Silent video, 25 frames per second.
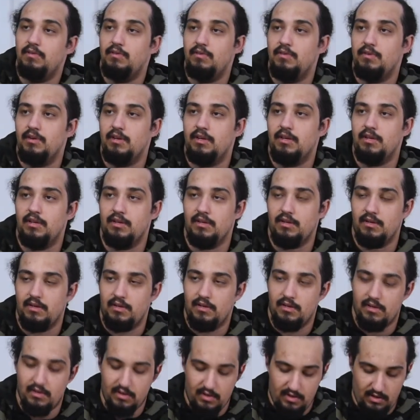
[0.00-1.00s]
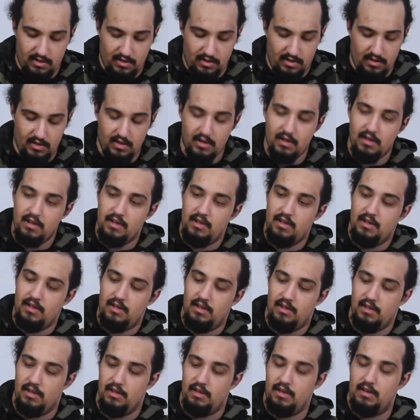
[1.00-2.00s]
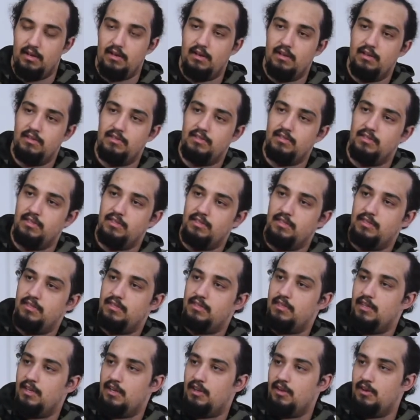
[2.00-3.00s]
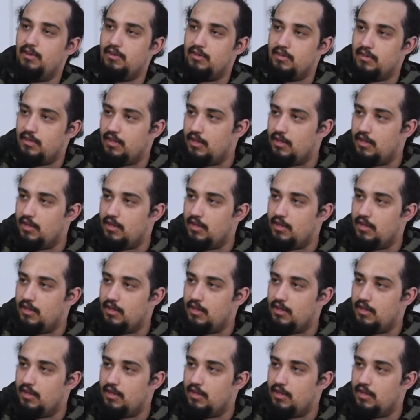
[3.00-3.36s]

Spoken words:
right here. And let's just take a look at